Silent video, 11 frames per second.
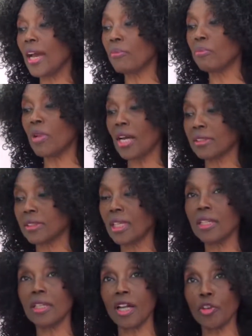I'm not
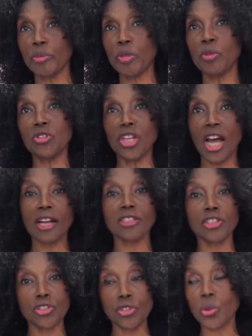telling other people not
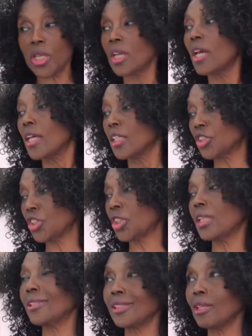to do it. Right. It's just
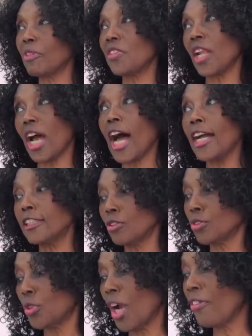that it's something that I
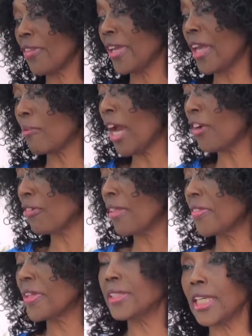don't do. I'd rather get mine
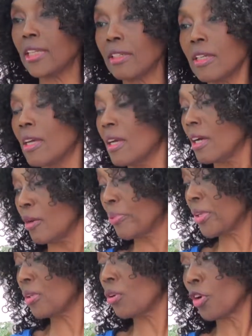rather than take a
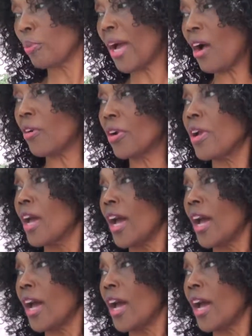pill or a powder.